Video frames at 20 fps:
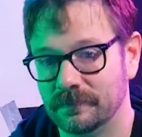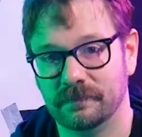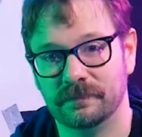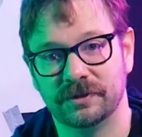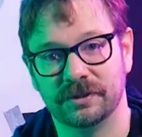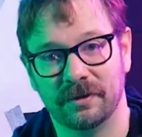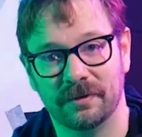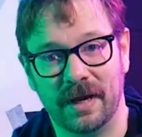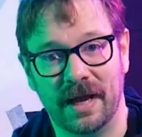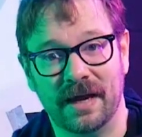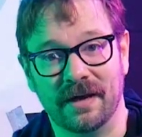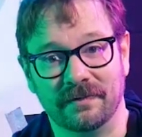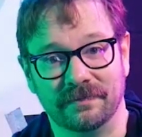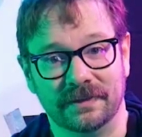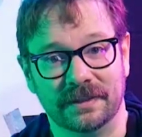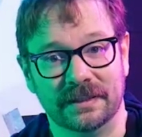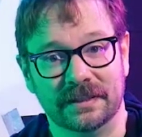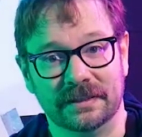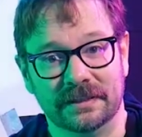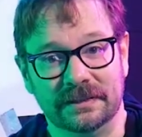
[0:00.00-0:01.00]
So
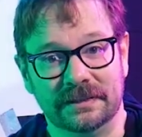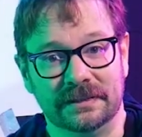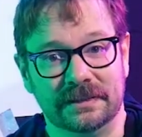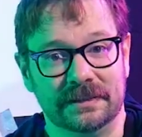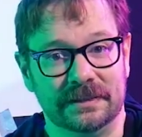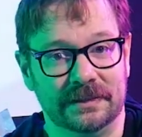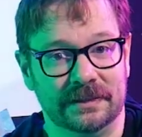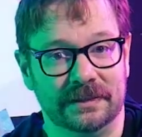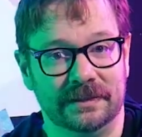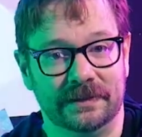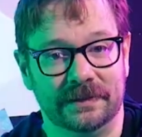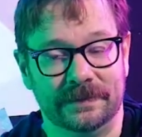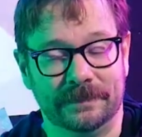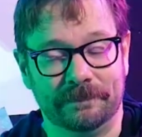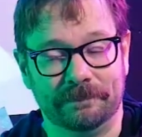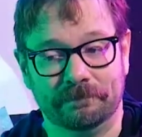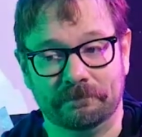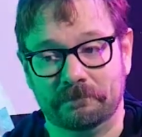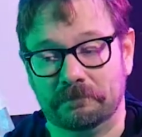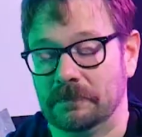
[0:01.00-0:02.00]
having
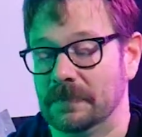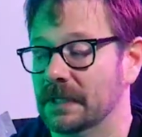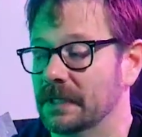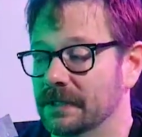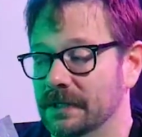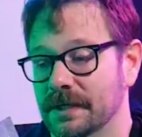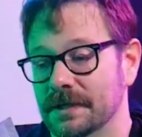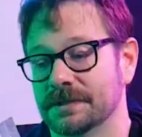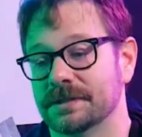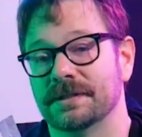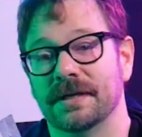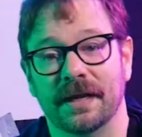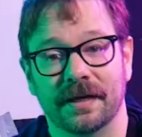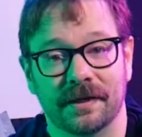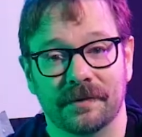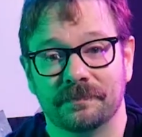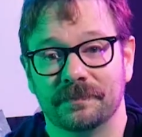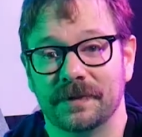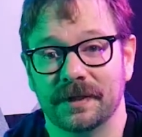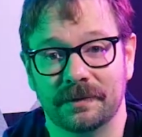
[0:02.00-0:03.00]
a
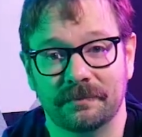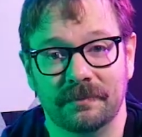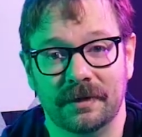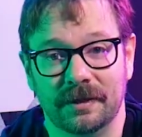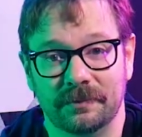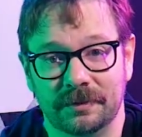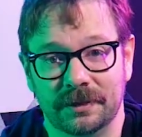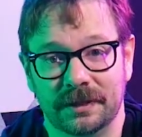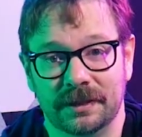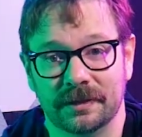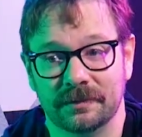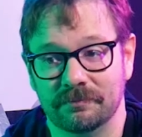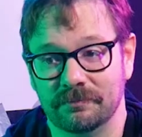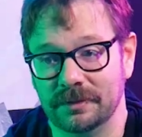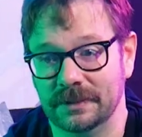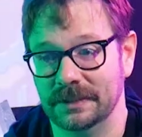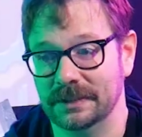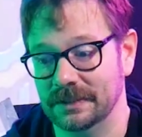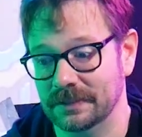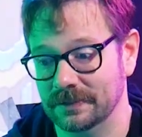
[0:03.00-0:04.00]
setup that maybe can
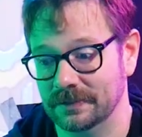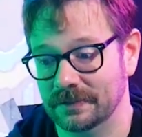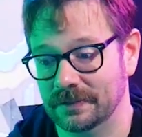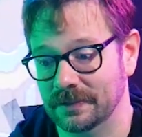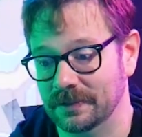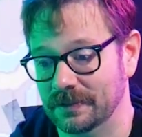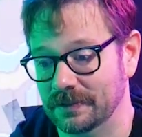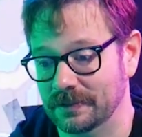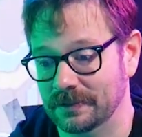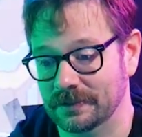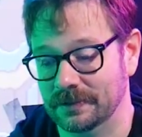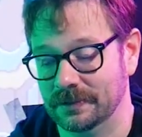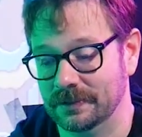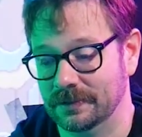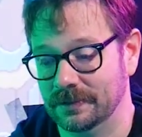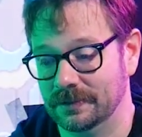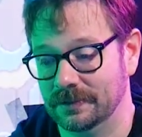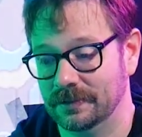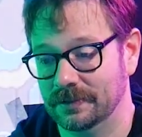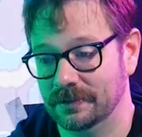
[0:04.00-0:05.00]
be
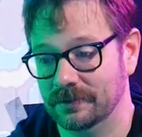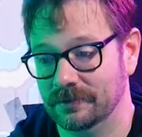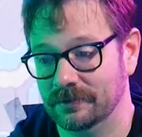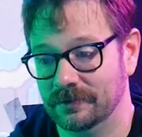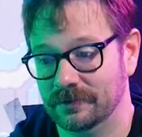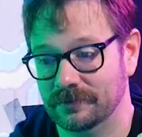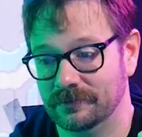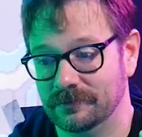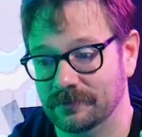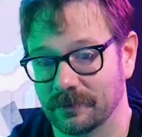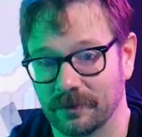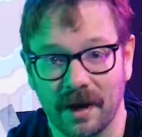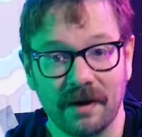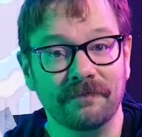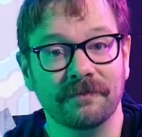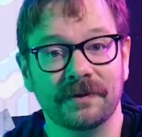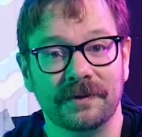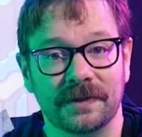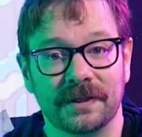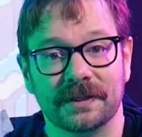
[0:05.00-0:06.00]
for
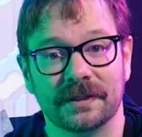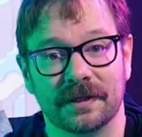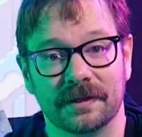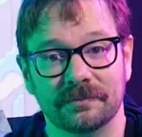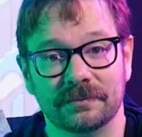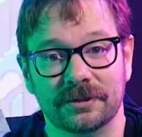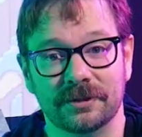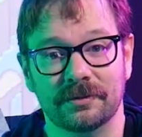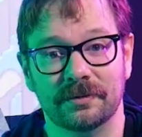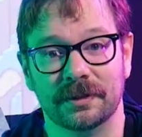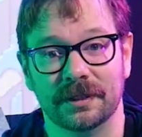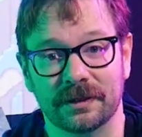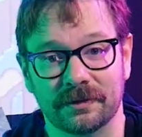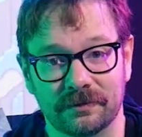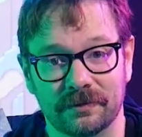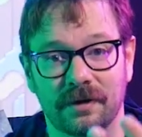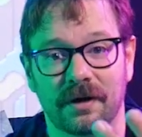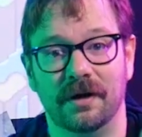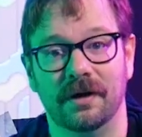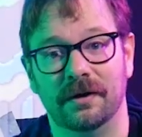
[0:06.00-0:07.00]
everything that I'm
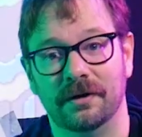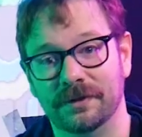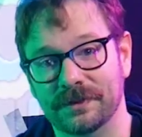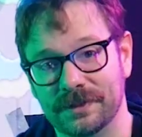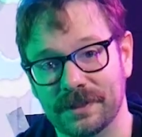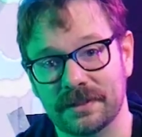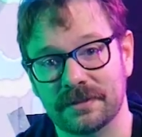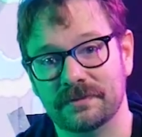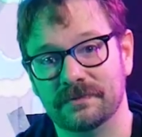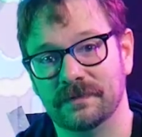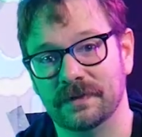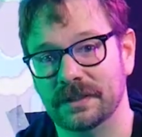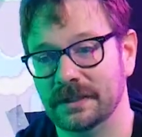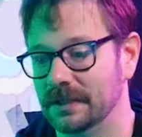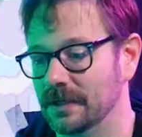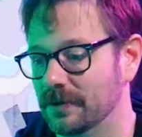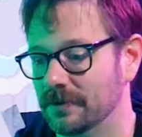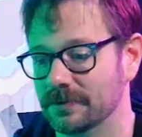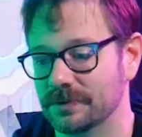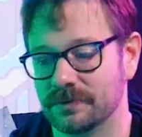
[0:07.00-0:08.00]
doing, all these
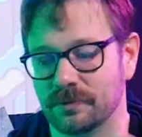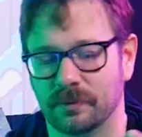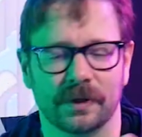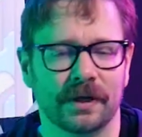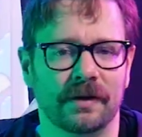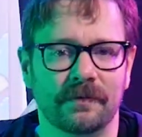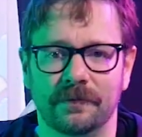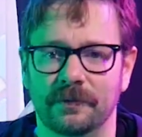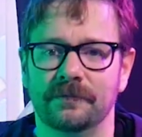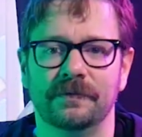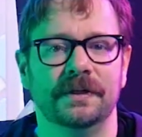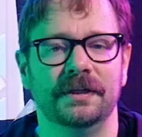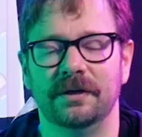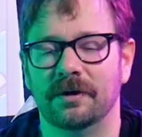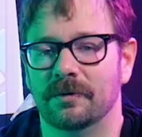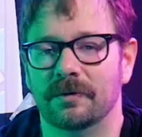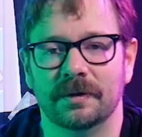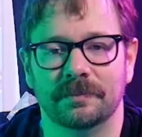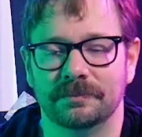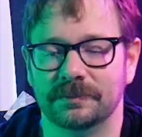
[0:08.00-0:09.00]
videos, whatever
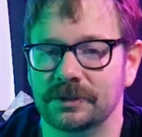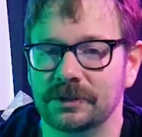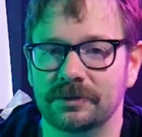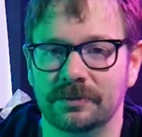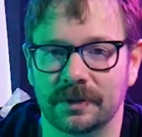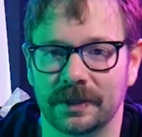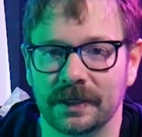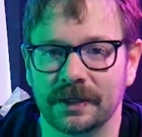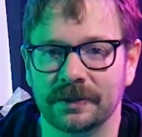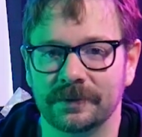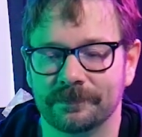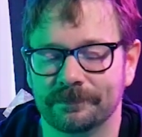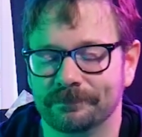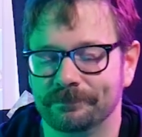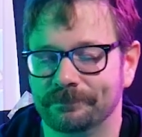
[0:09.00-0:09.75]
video I'm doing,